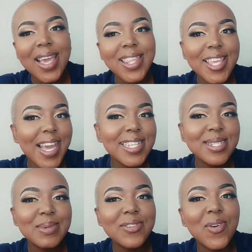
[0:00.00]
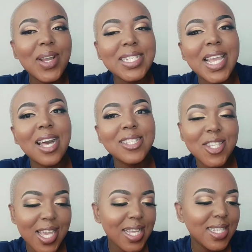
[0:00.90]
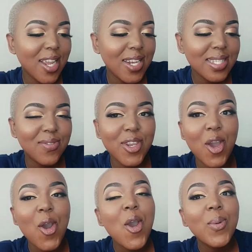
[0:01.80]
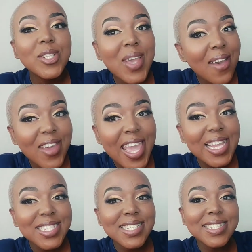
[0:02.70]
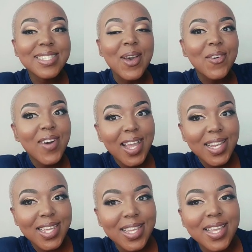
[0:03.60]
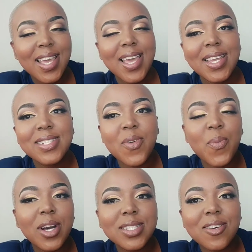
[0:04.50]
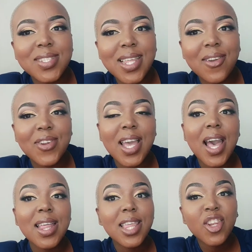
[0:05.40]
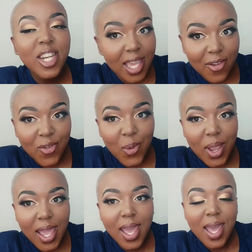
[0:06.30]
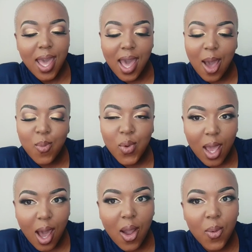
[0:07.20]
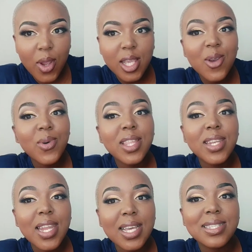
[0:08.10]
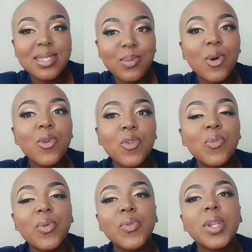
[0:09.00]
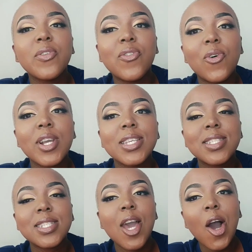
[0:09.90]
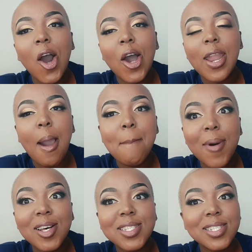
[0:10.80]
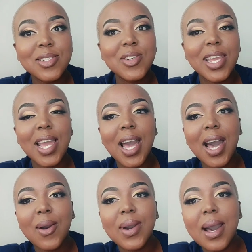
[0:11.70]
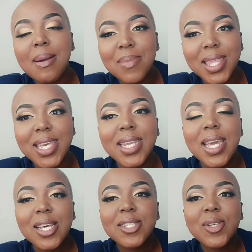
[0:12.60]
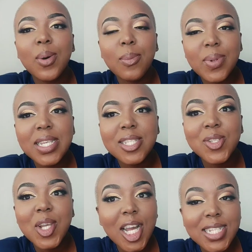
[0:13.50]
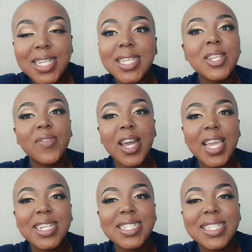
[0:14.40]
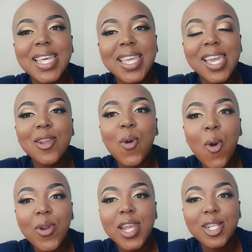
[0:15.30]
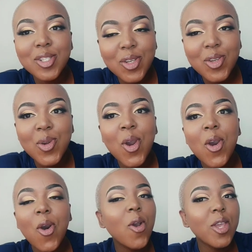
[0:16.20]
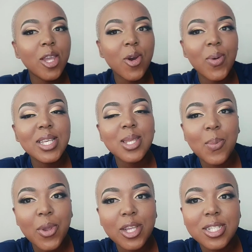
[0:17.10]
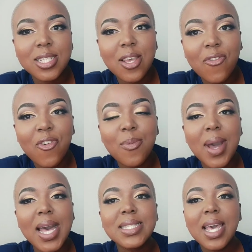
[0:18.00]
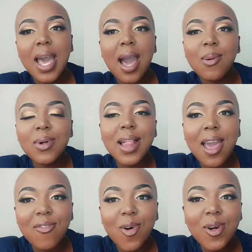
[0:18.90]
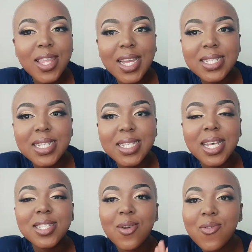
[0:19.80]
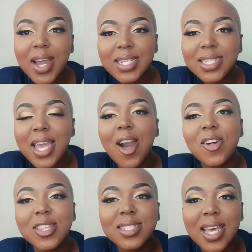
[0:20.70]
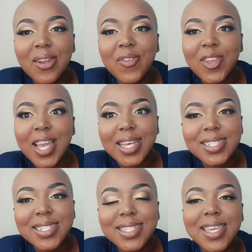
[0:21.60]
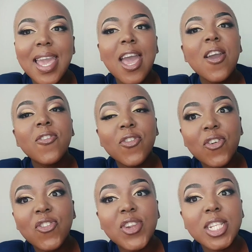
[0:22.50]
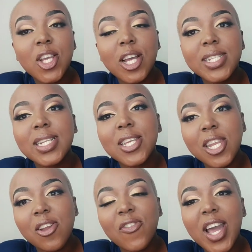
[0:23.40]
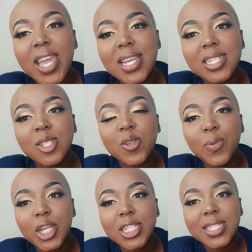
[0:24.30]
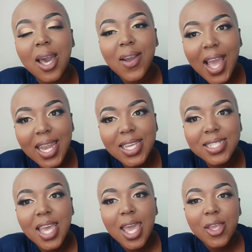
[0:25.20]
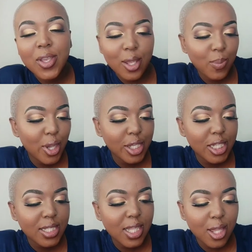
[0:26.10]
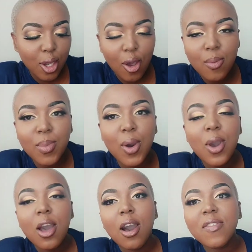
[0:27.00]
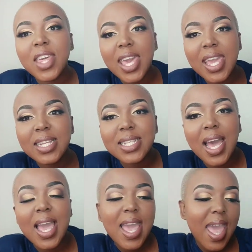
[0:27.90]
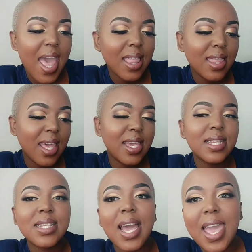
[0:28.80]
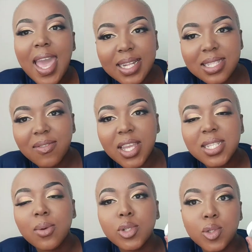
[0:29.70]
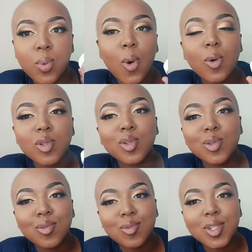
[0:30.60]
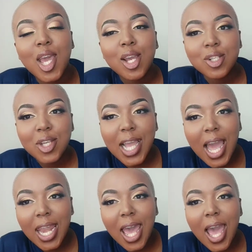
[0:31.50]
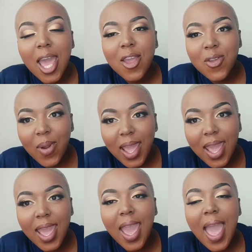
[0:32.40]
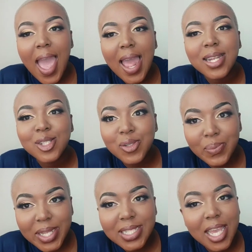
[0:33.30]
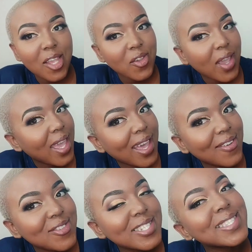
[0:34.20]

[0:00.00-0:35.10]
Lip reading: Thank you guys so much for watching. I'll see you guys in our next video. We do have agents finally in different parts of South Africa. They're not everywhere. We are working with a nice small group and really focused on mastering our method. So please do contact any of our agents. They can courier to you, or you can always purchase from us. I will have all their details right here on the side for you guys to see. Feel free to contact any of our agents to purchase our colors. You can purchase the combo of the hair dye and the hair dye activator, which you will also use to color your hair and to maintain your hair afterwards.